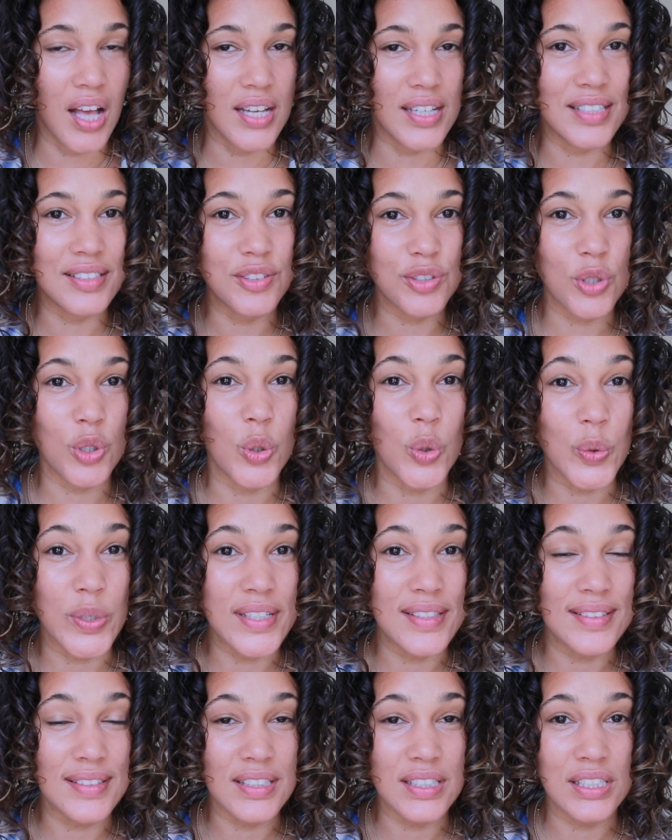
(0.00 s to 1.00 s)
It's
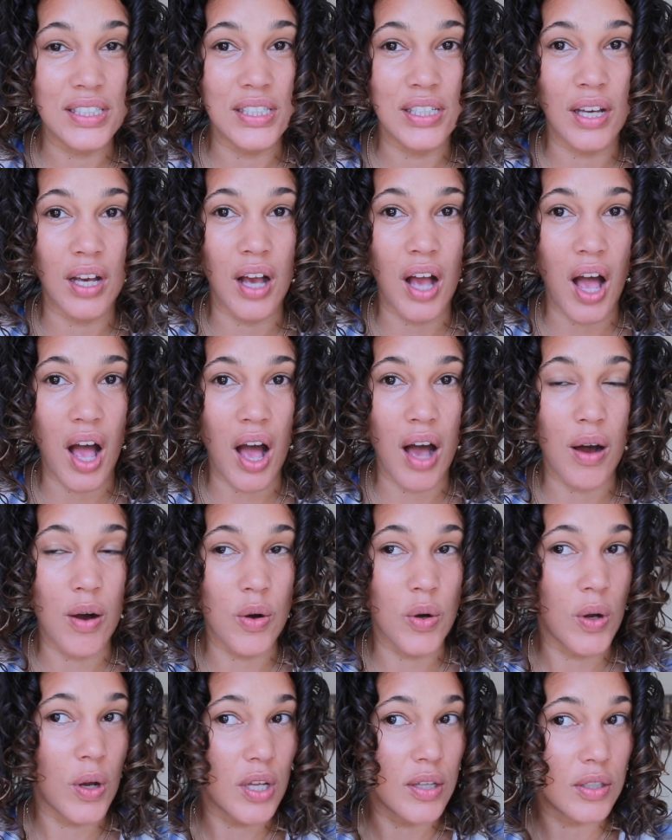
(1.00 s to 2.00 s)
crazy
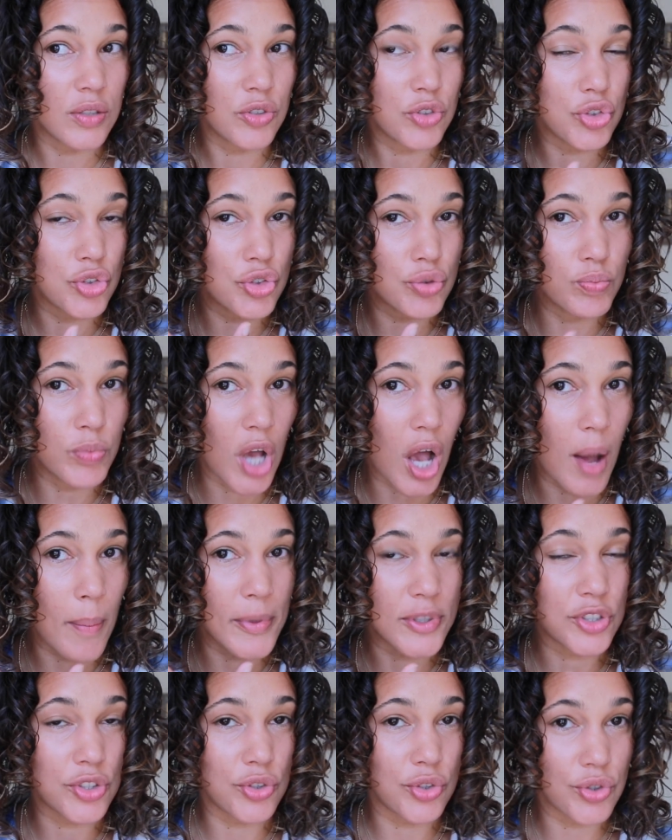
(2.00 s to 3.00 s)
how
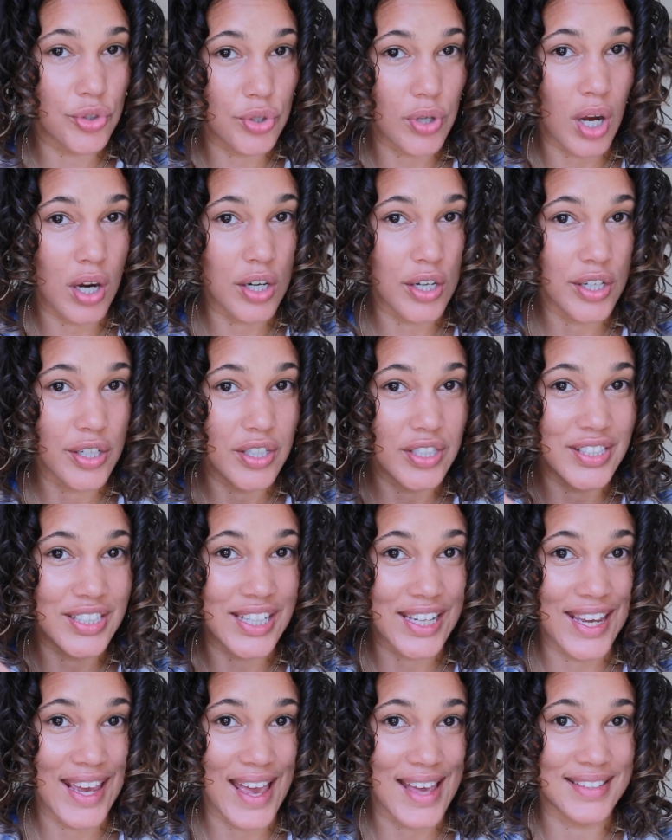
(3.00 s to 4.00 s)
much stronger the
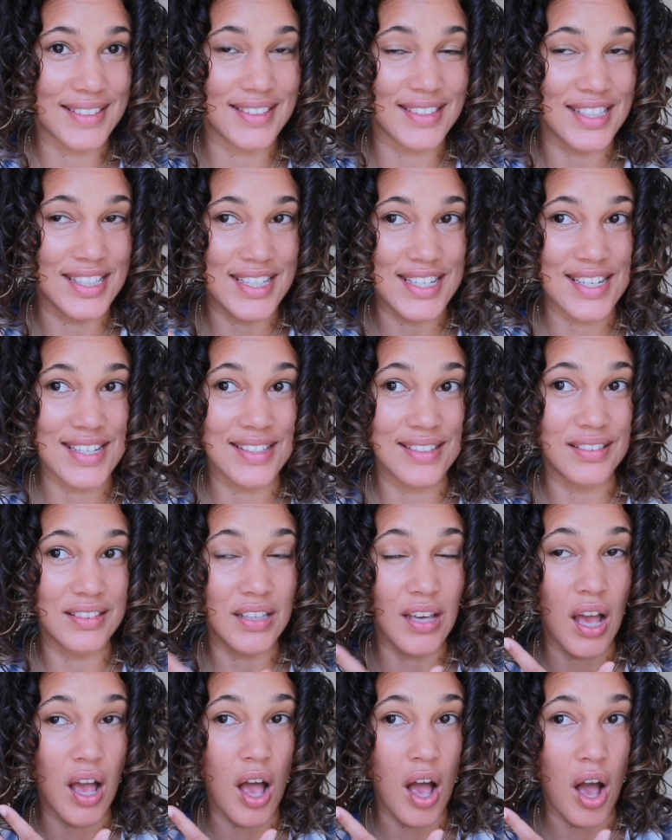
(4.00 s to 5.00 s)
cast is
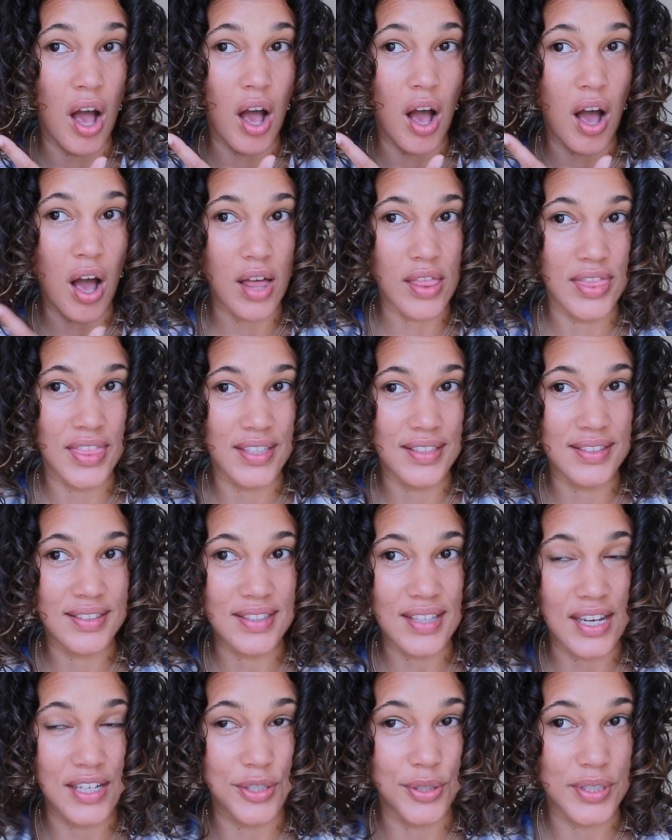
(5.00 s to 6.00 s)
on this
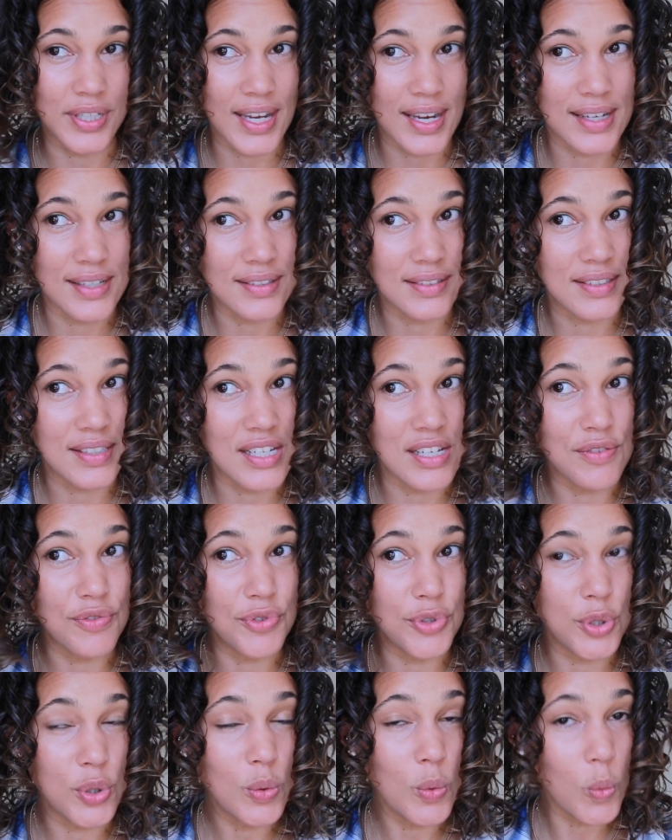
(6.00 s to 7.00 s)
side, you guys.
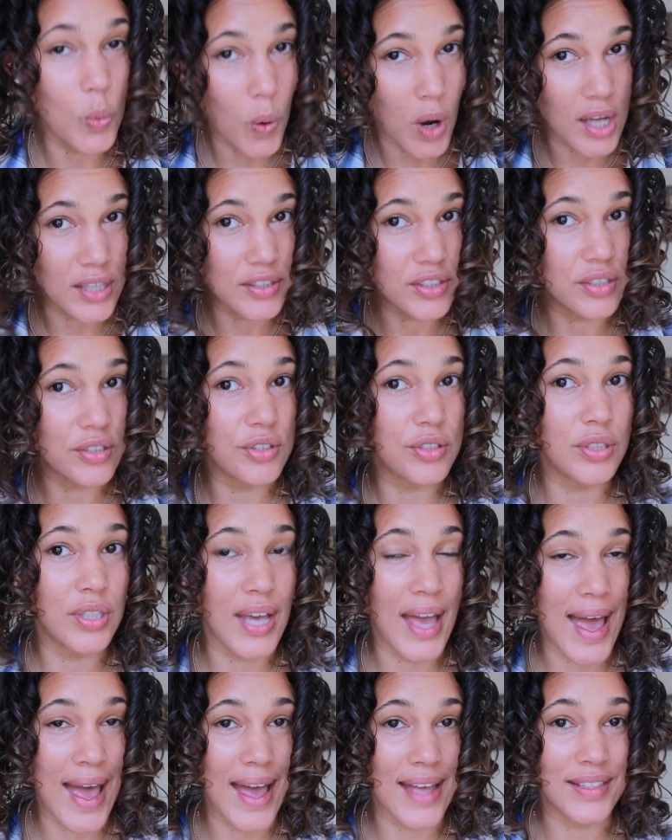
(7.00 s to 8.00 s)
If you want to
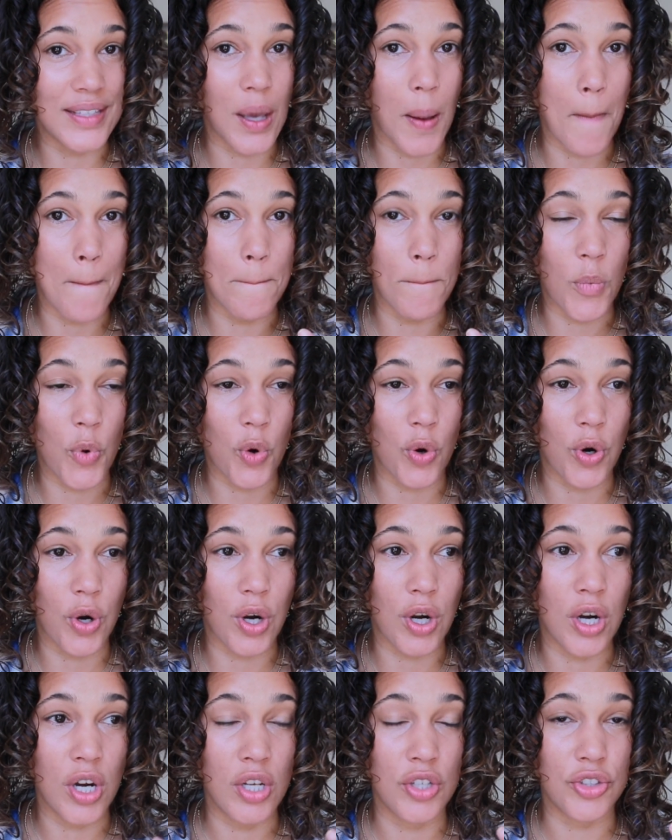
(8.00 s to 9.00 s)
add
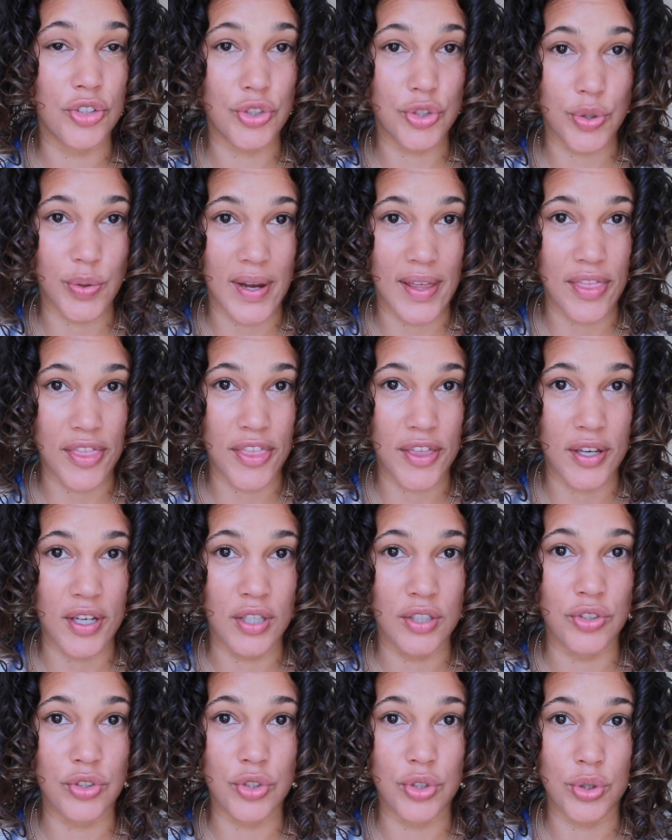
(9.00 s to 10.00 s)
more strength,
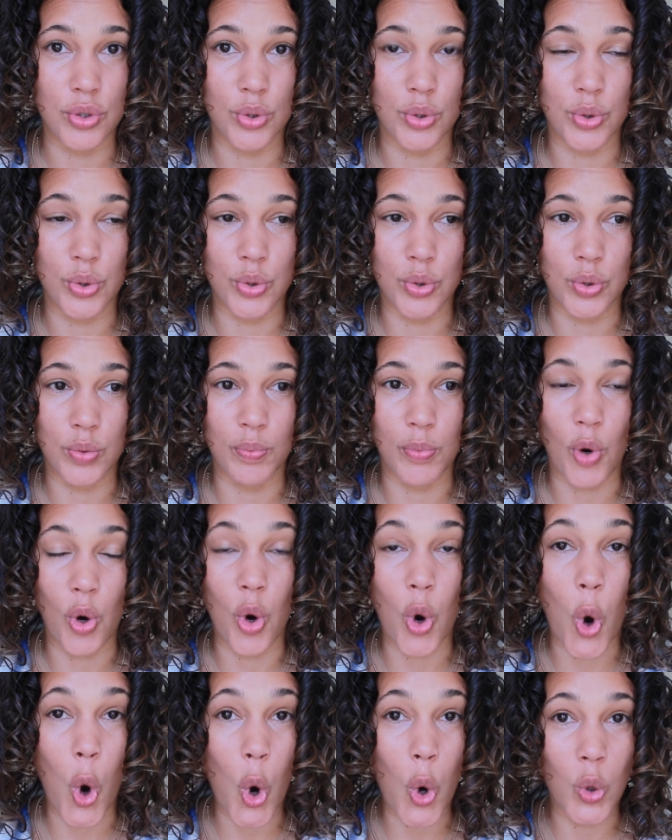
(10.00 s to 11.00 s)
to
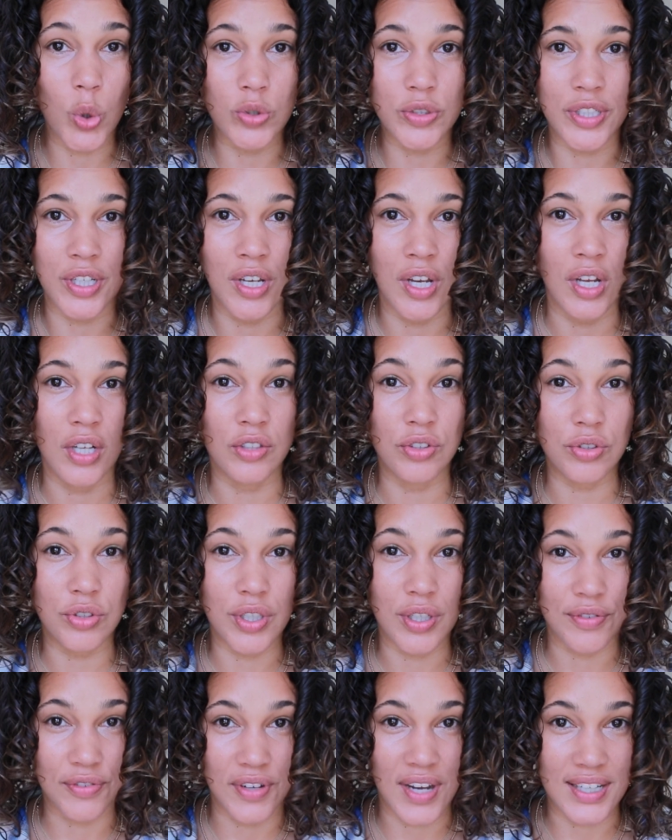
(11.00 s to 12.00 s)
more hold to
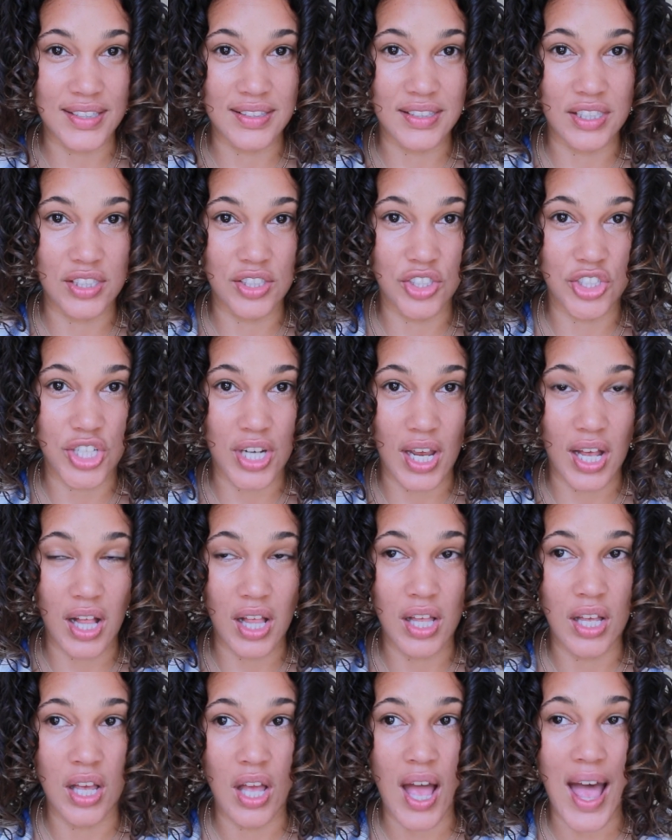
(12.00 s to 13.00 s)
your flaxseed
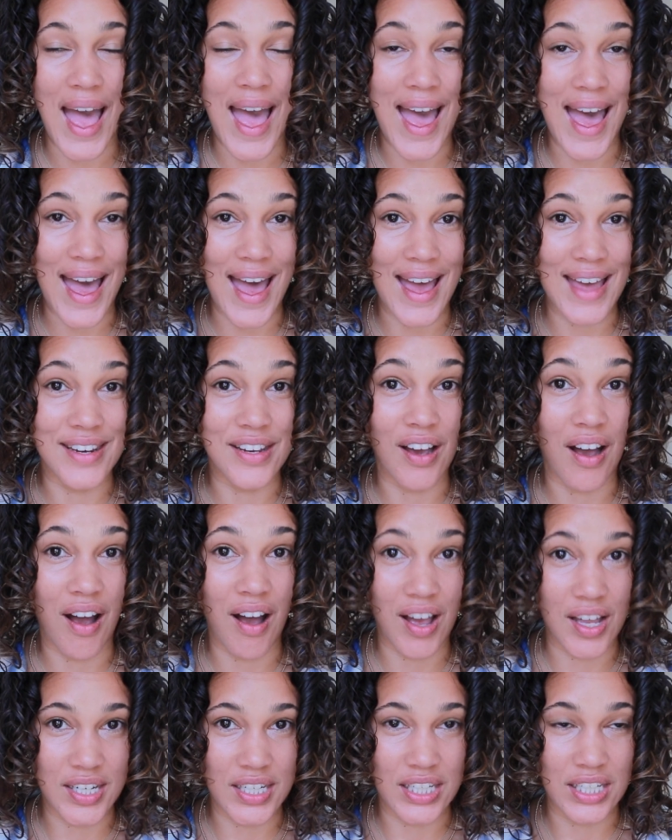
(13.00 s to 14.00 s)
gel, add
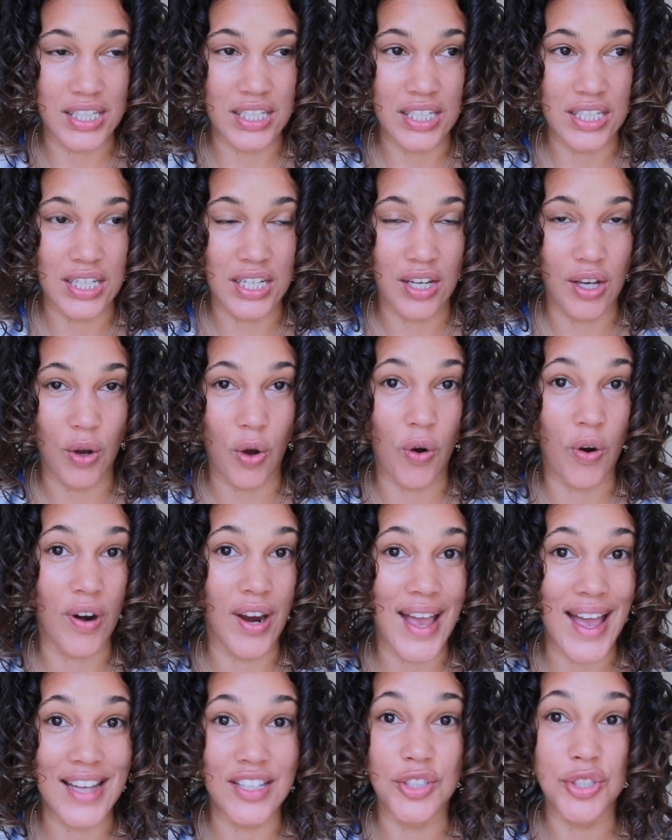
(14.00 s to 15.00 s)
honey or add